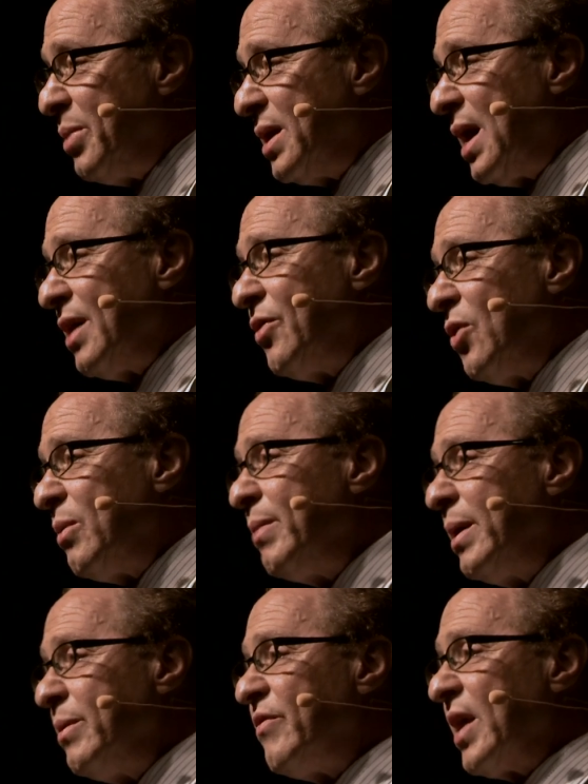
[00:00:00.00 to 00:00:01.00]
But I thought
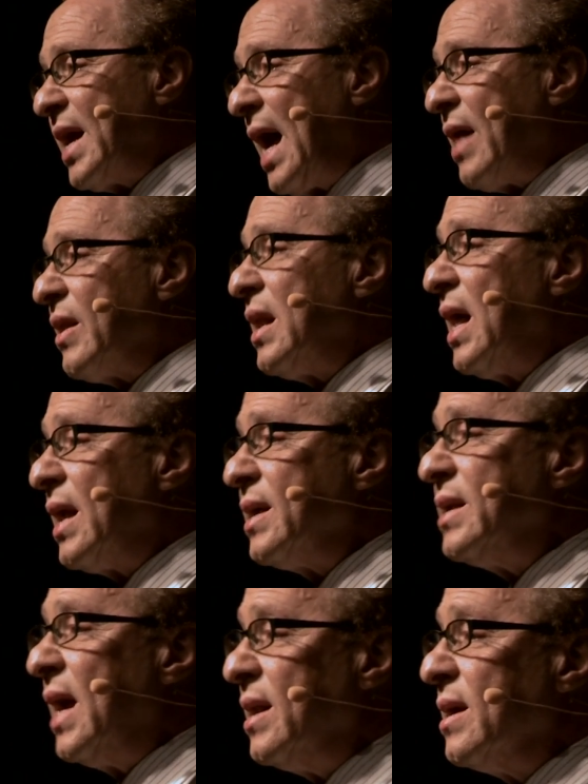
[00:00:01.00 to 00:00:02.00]
maybe if I gathered a lot
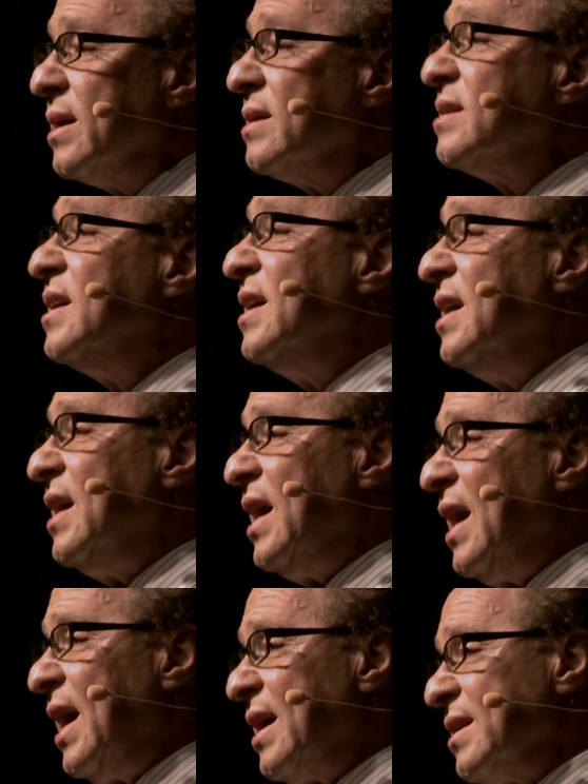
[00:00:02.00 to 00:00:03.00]
of data
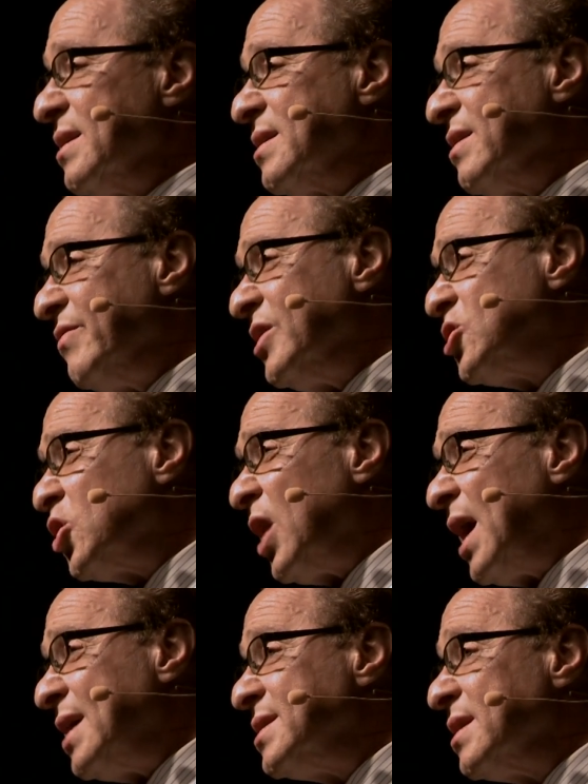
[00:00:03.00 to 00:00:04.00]
and
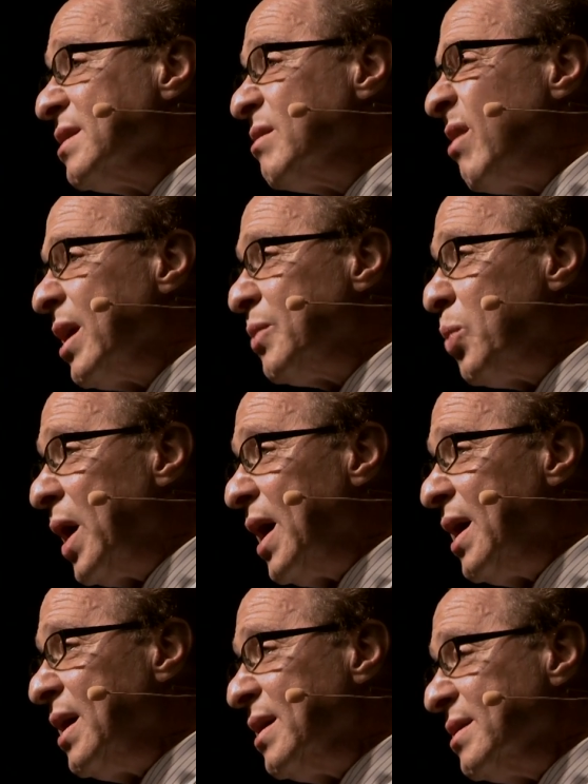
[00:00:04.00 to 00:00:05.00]
visualized it in the right
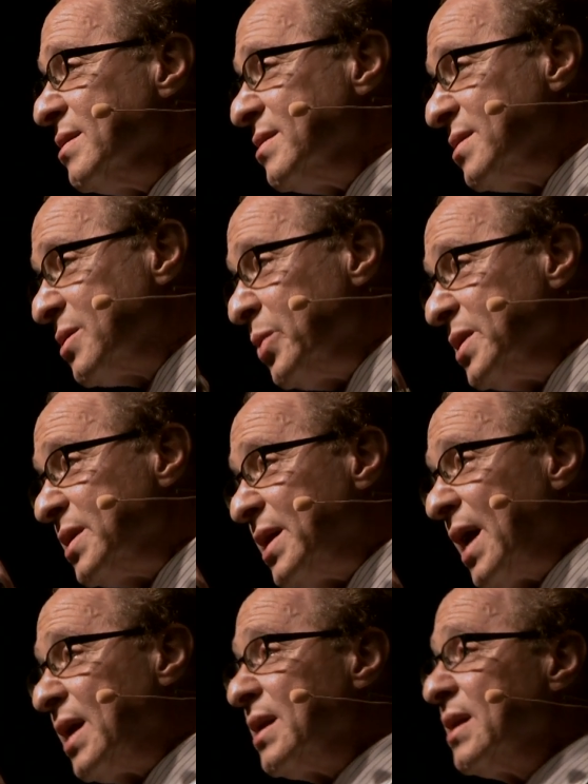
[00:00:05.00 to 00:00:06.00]
way and squinted
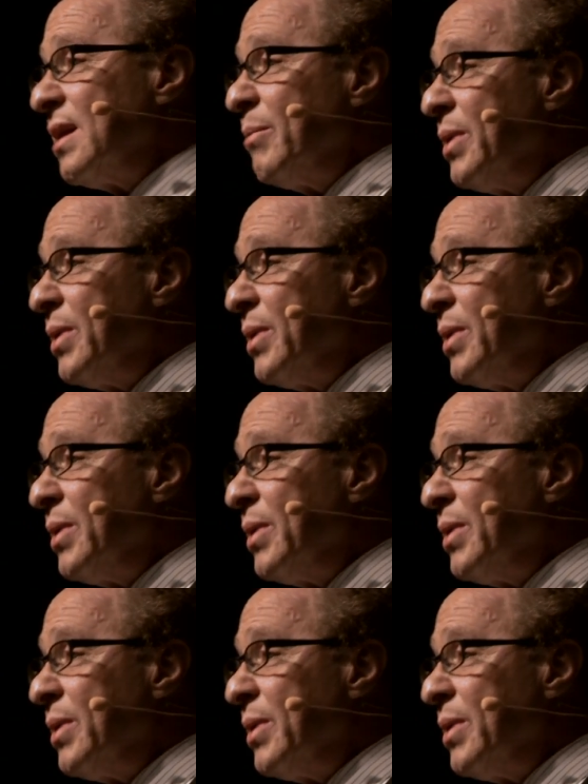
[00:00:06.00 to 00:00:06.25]
at it a little